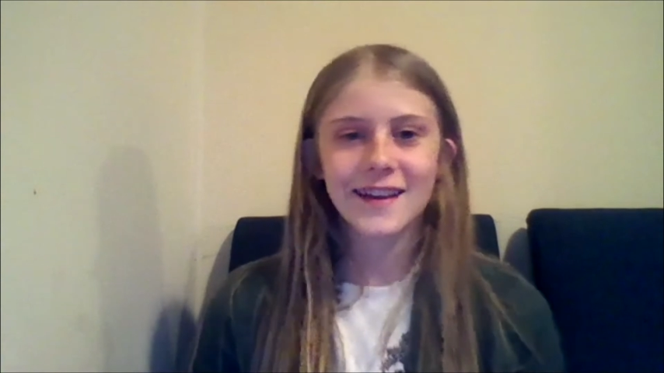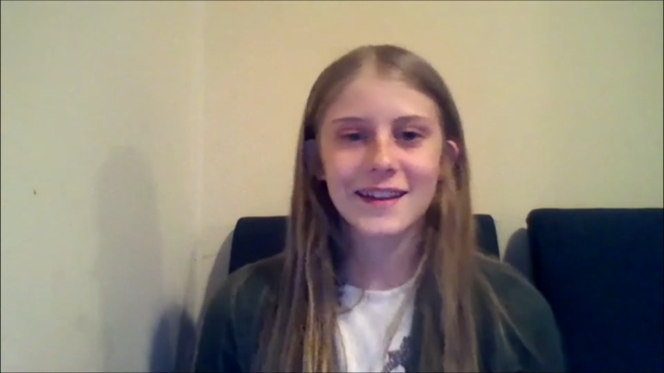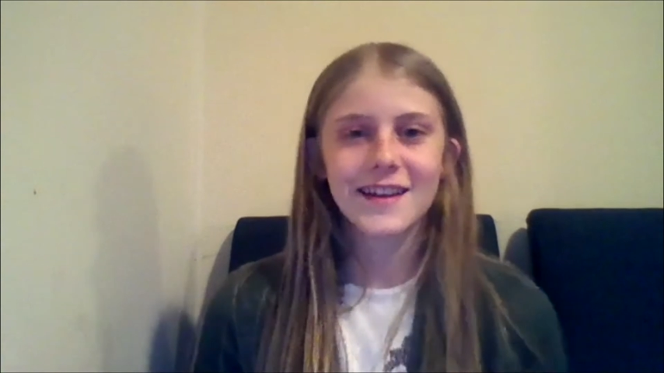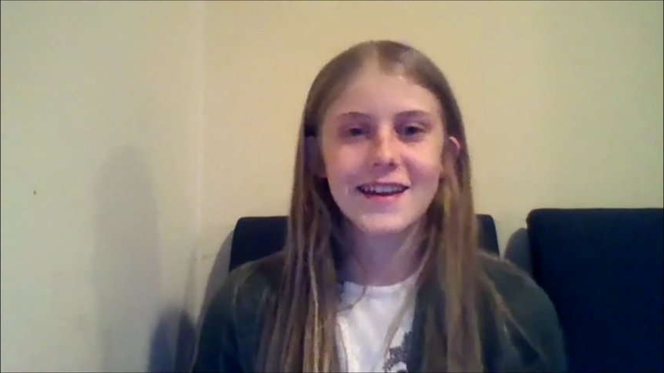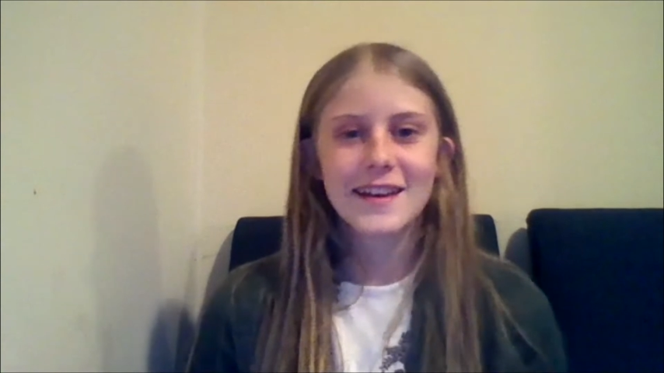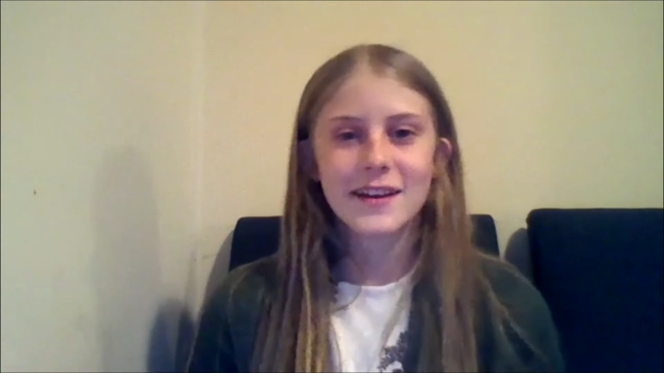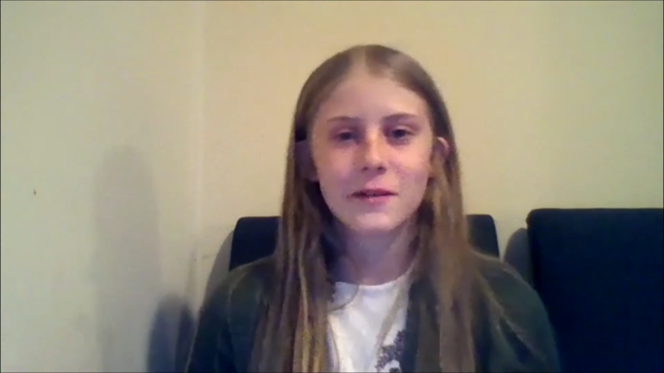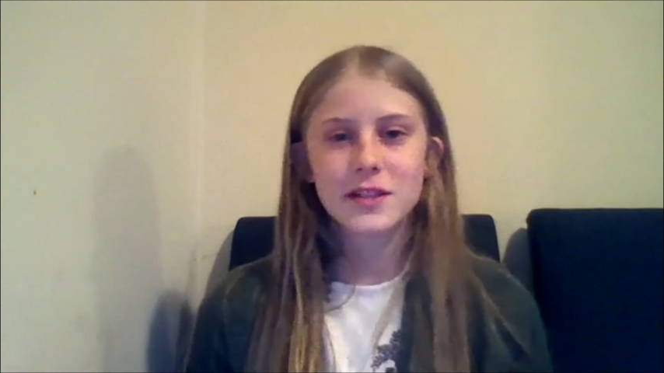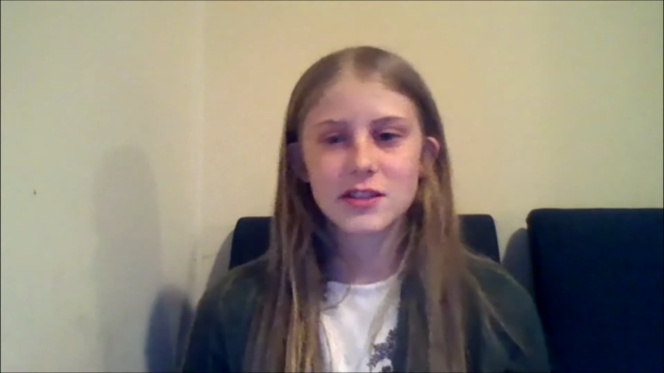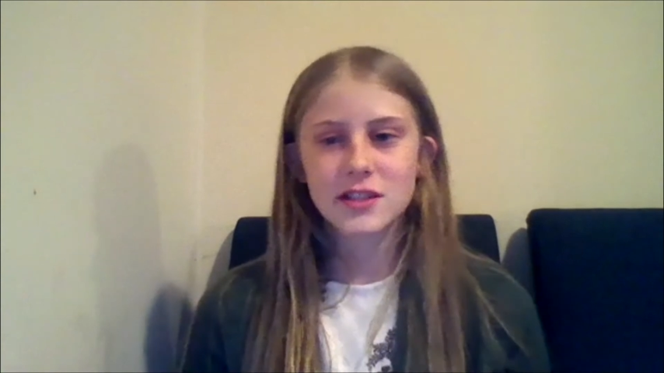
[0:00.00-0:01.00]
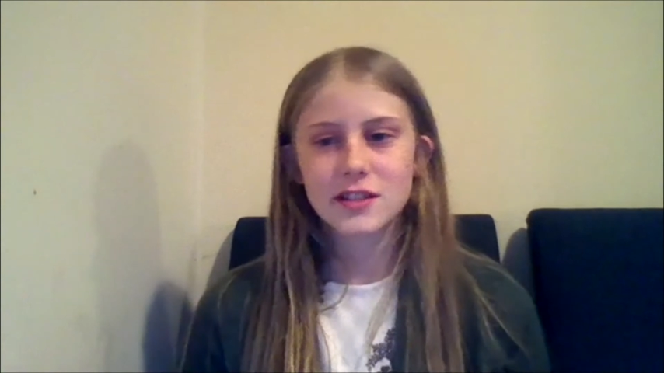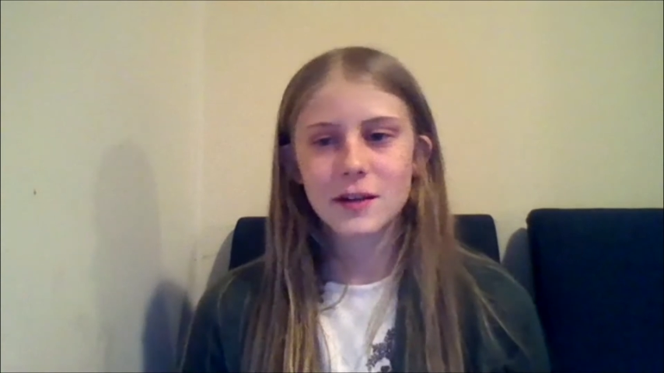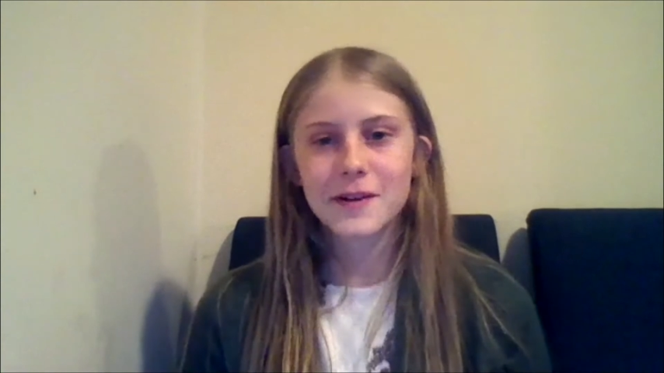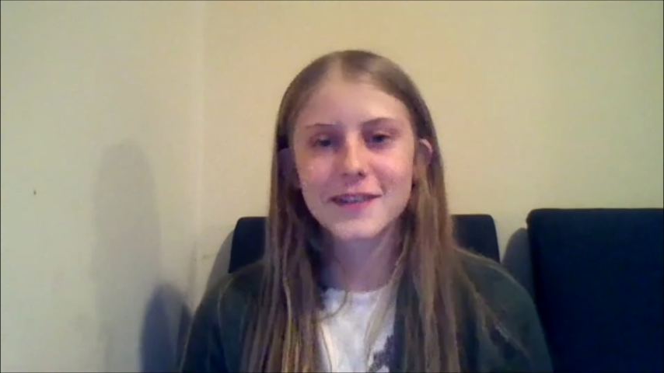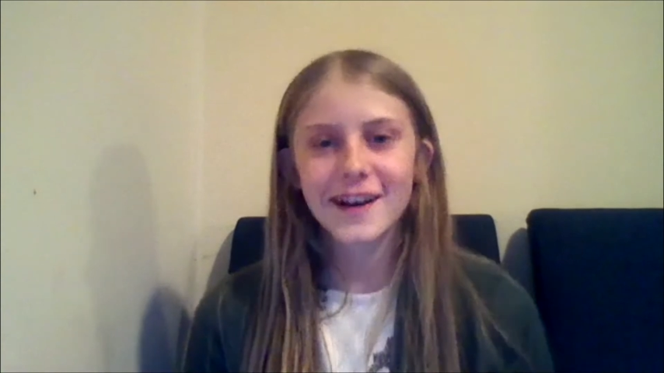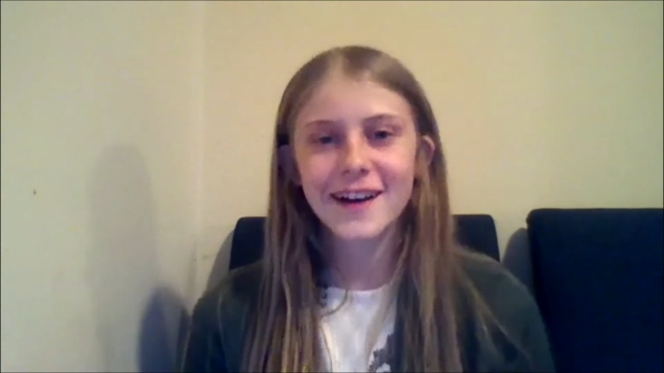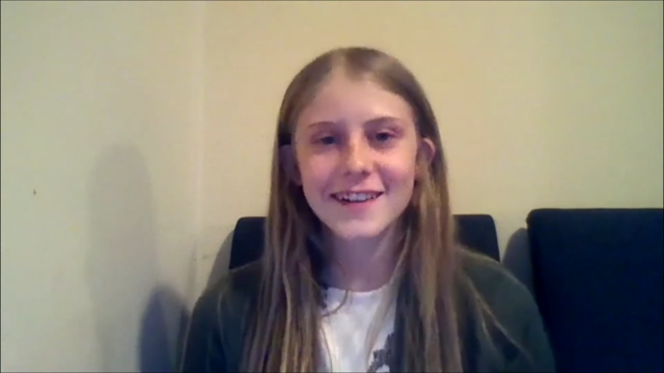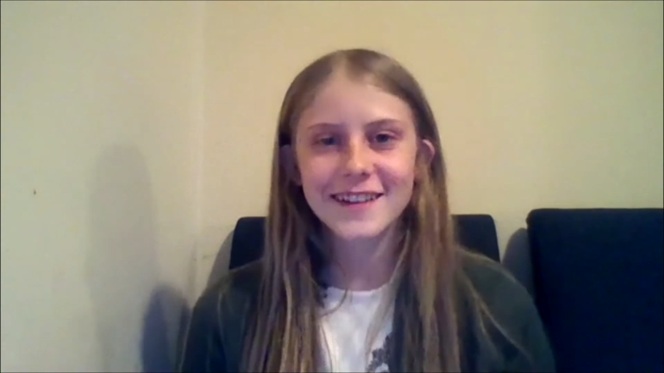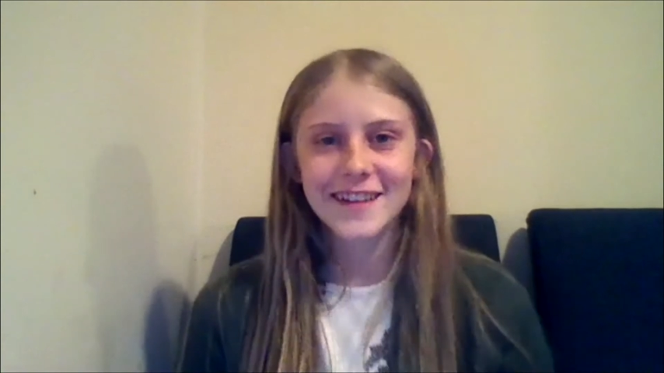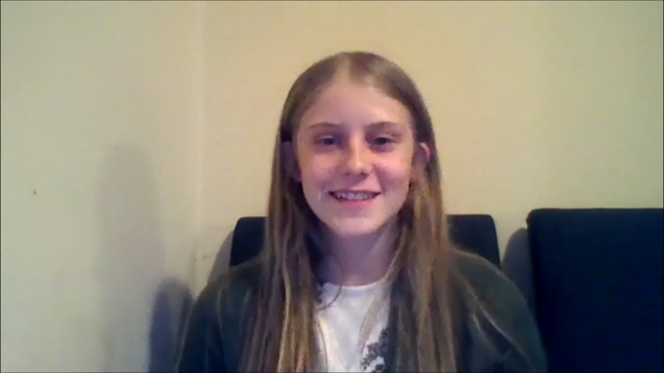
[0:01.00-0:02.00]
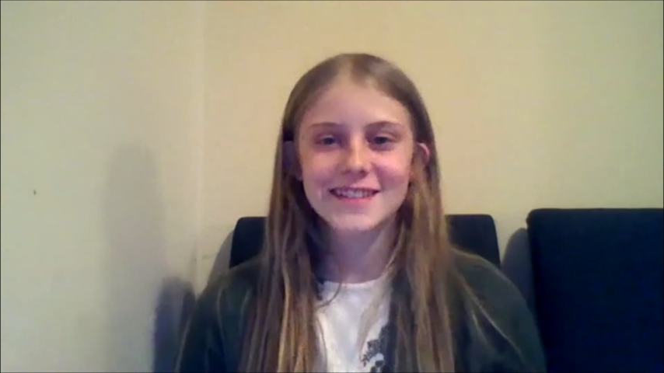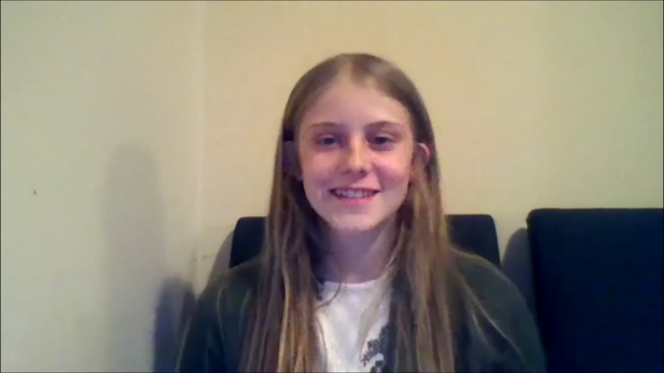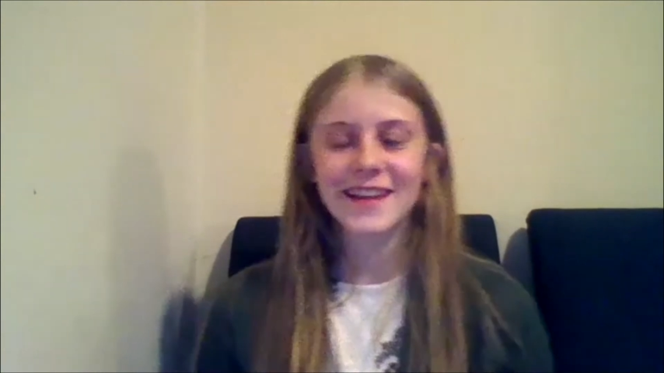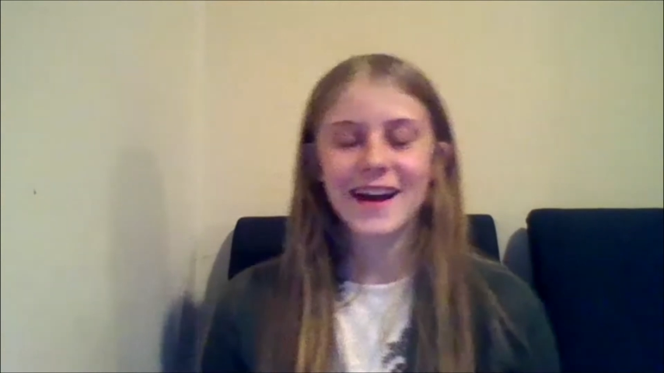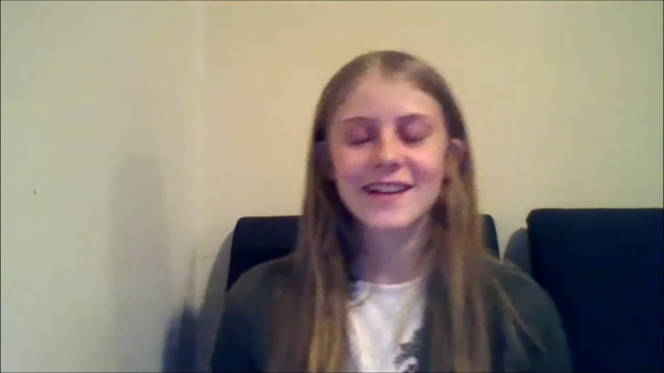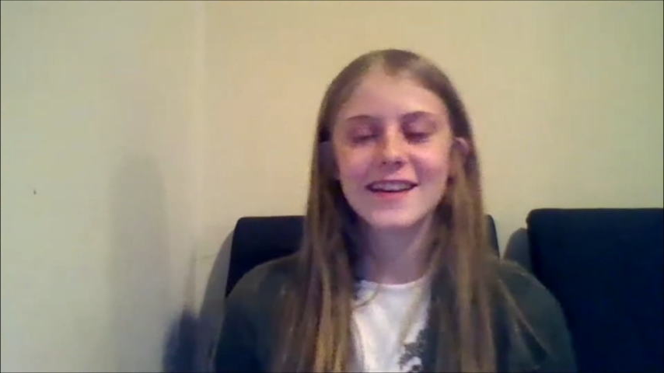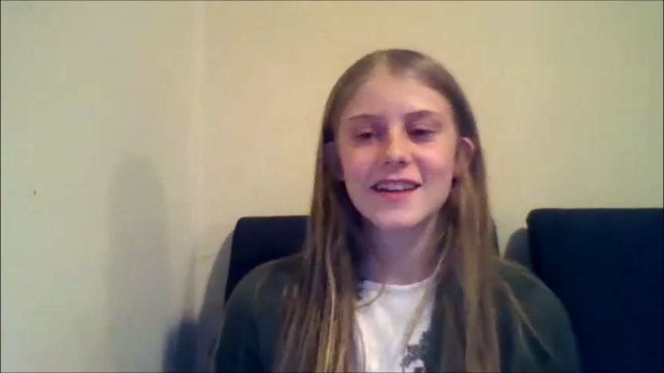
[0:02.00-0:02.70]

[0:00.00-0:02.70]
And it wasn't just her daughter that she said that.